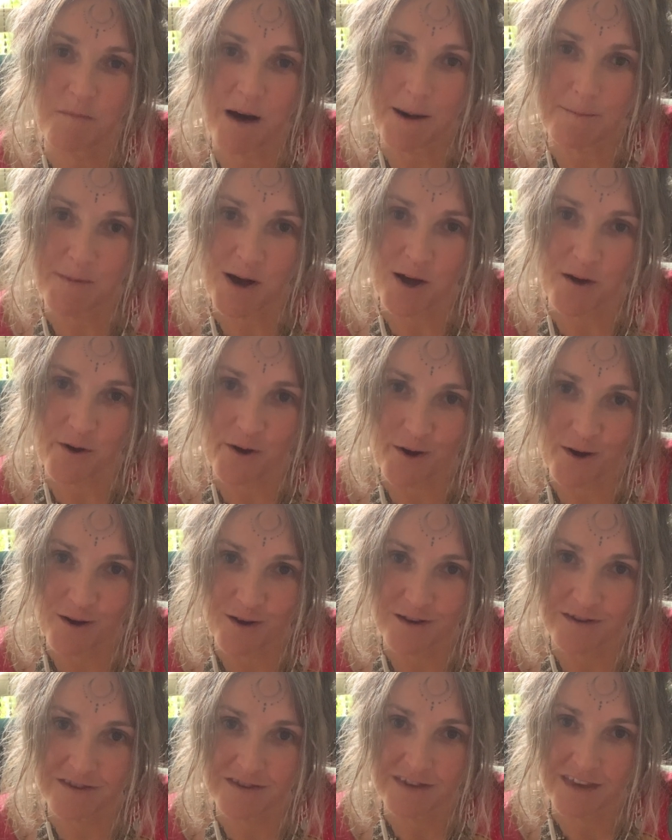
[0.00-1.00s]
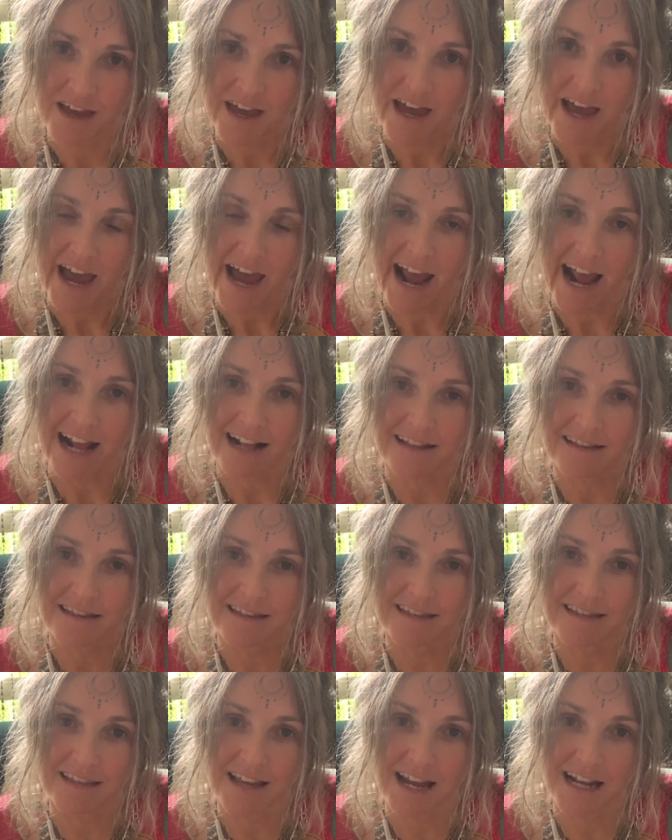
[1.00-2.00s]
Mama Earth, and
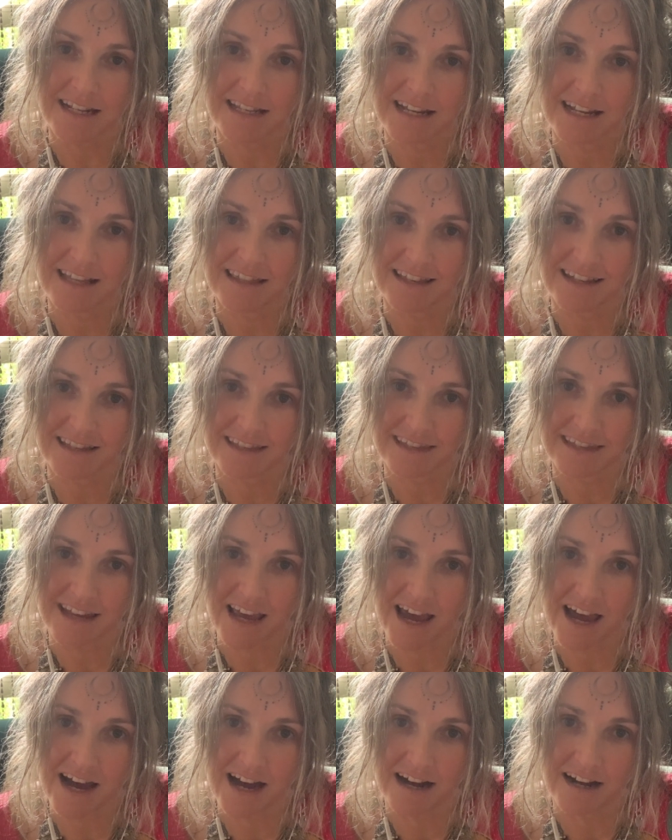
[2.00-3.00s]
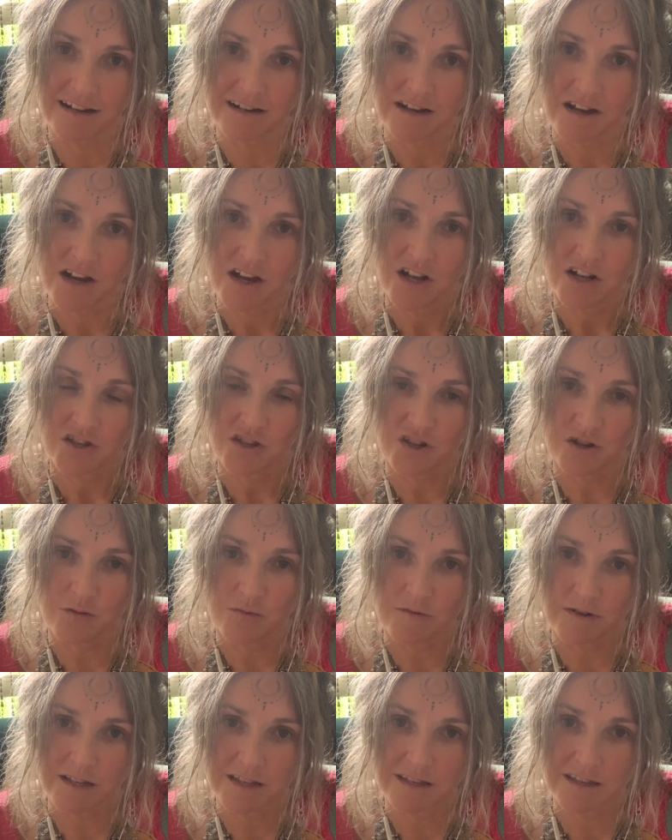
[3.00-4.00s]
sending this down to
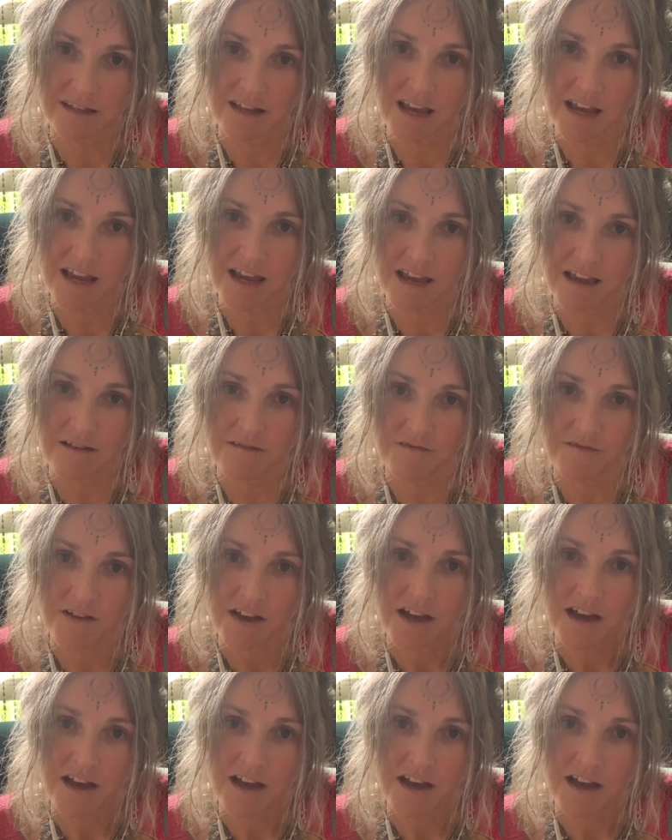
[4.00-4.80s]
receive